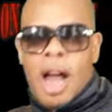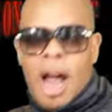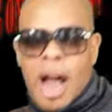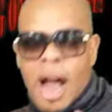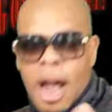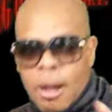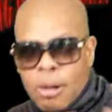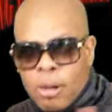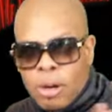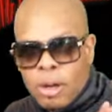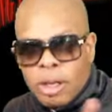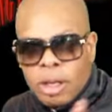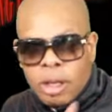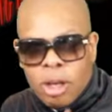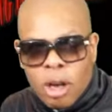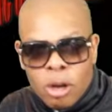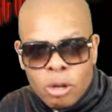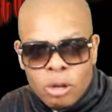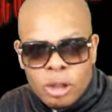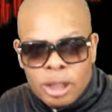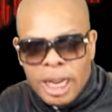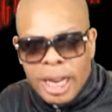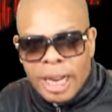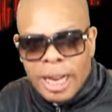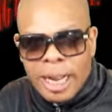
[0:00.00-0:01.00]
I'm going to
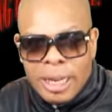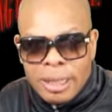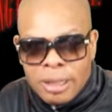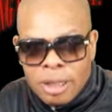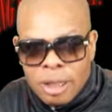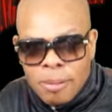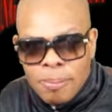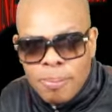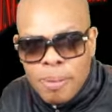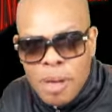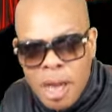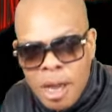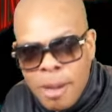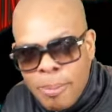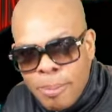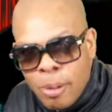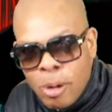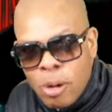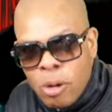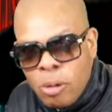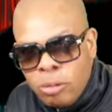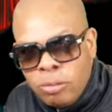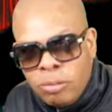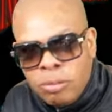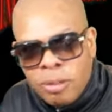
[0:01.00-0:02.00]
go check out some
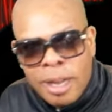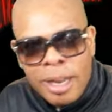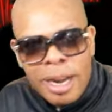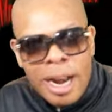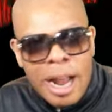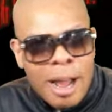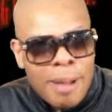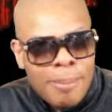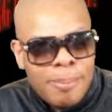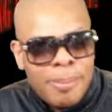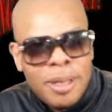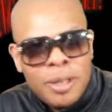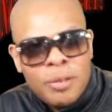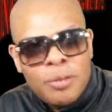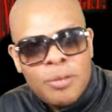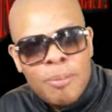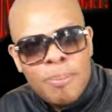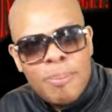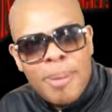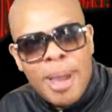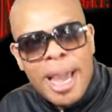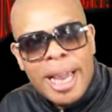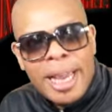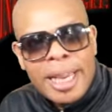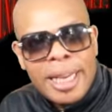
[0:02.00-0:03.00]
people that I missed from
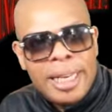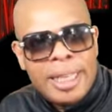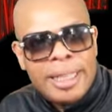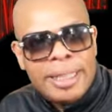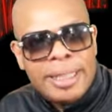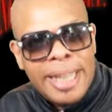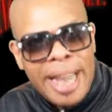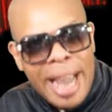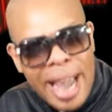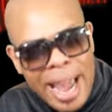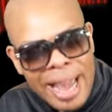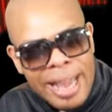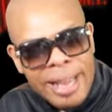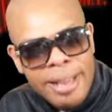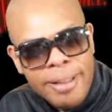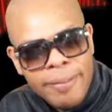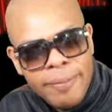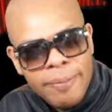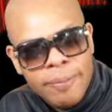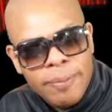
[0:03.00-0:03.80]
back in the day.